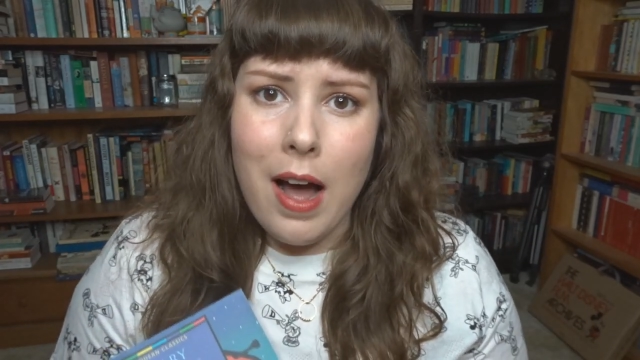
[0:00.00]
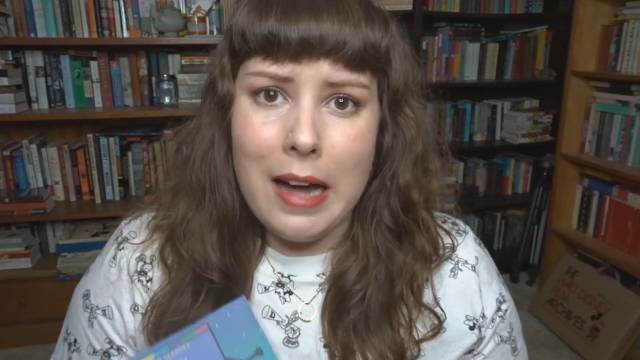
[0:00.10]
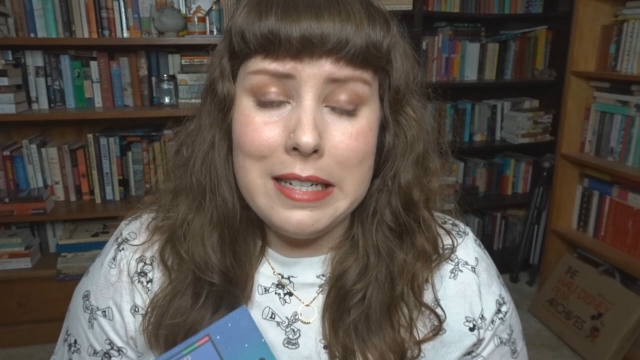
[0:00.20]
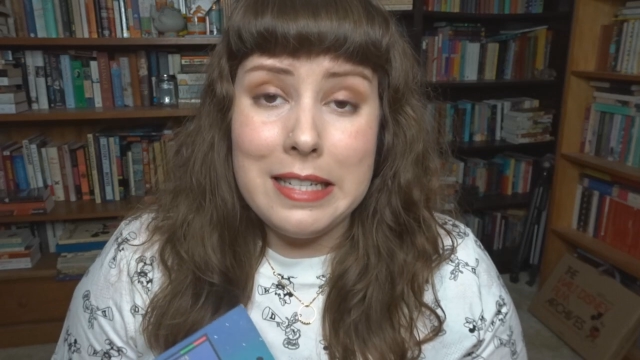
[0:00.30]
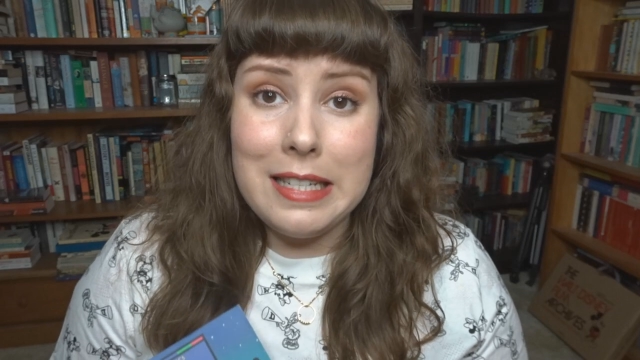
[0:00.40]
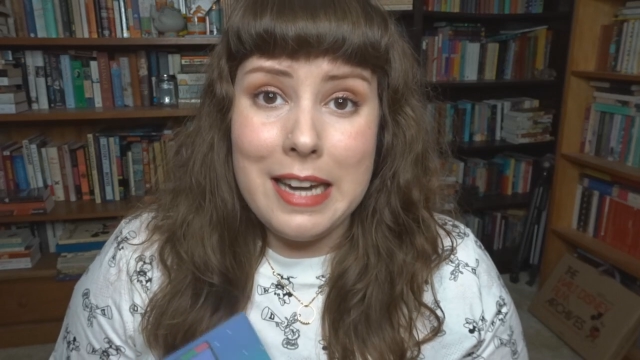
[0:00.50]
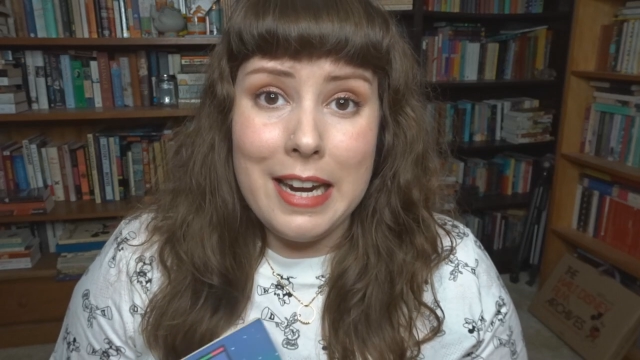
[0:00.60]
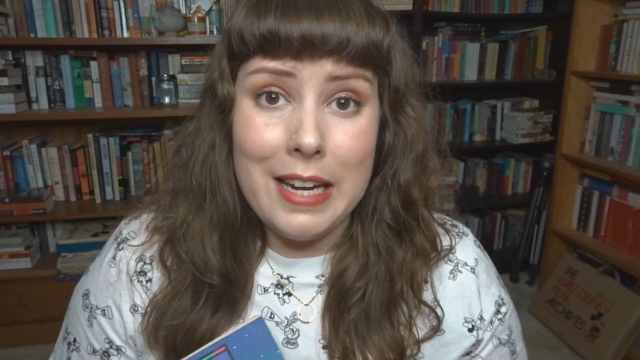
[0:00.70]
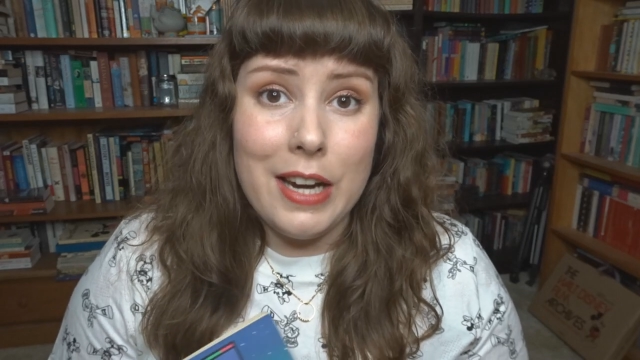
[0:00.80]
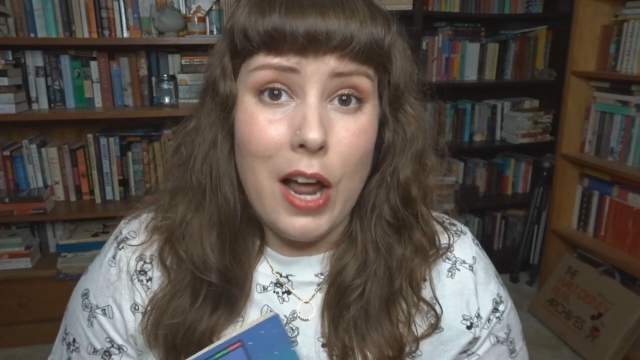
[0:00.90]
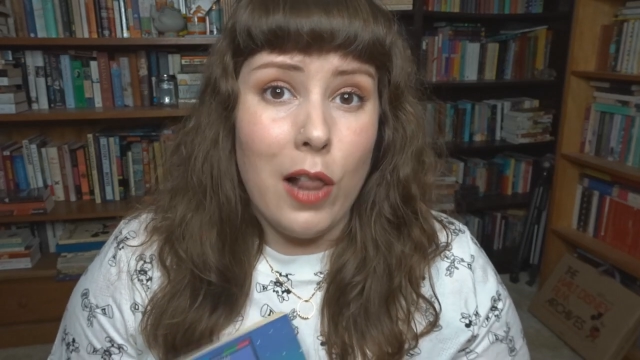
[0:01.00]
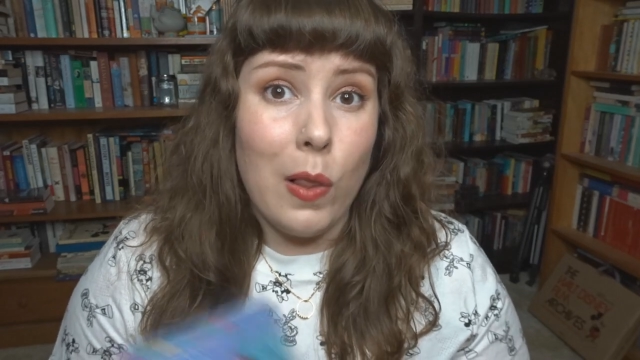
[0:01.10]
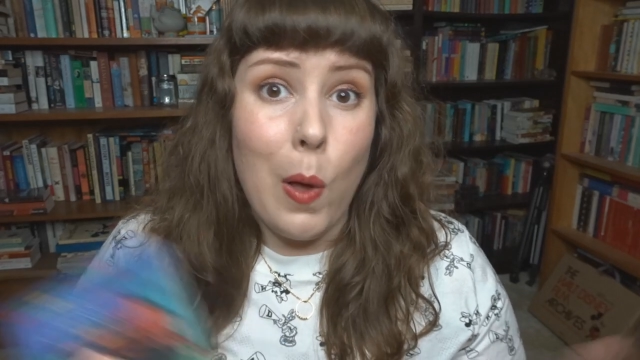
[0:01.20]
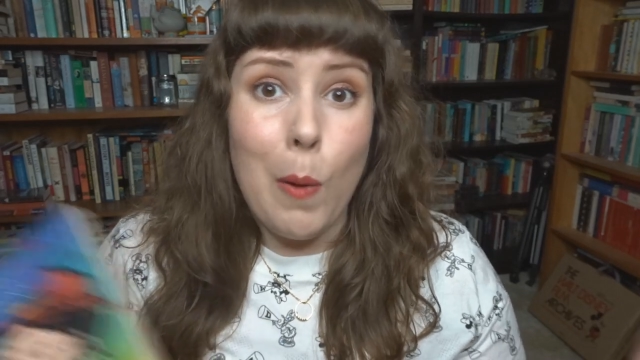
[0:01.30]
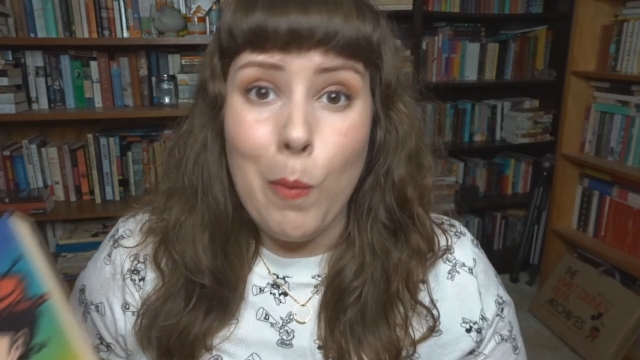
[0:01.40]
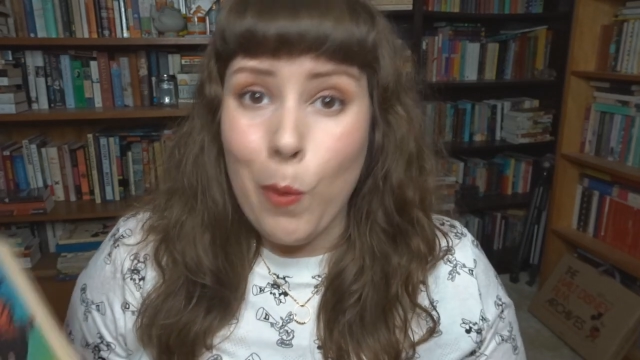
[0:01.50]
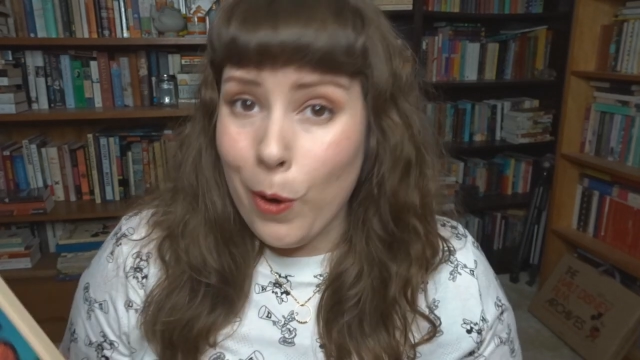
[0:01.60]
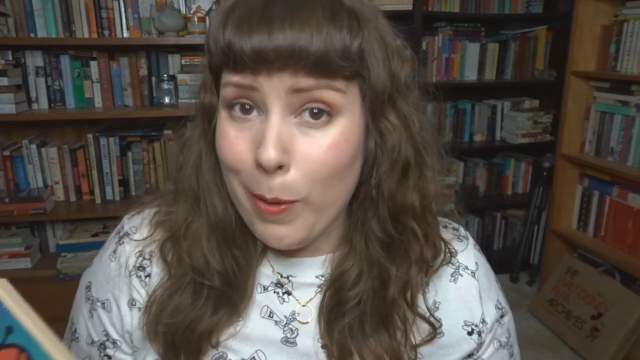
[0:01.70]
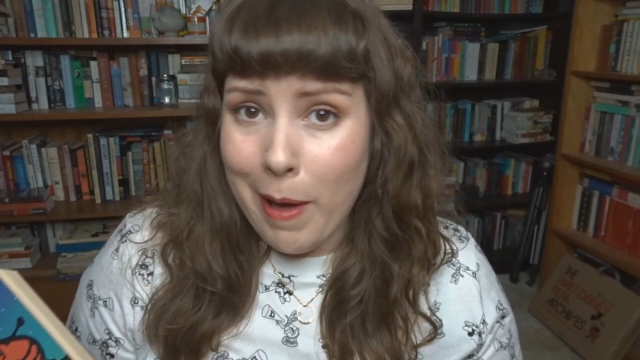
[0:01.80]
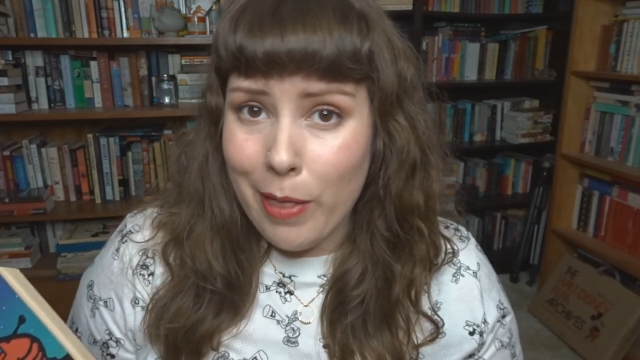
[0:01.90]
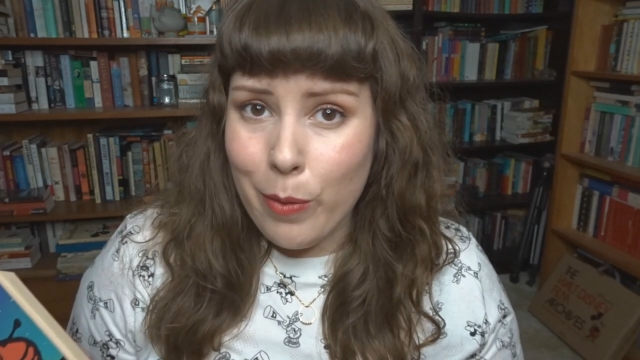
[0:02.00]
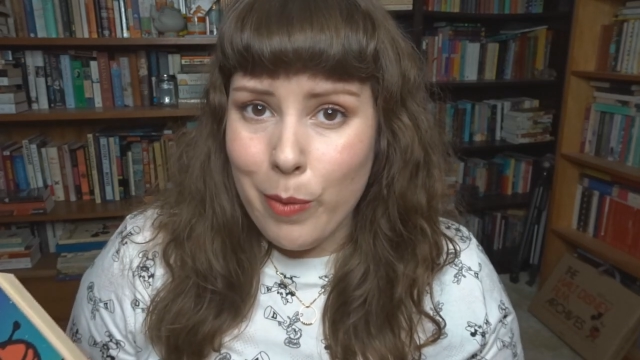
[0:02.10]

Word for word: understand a lot more about the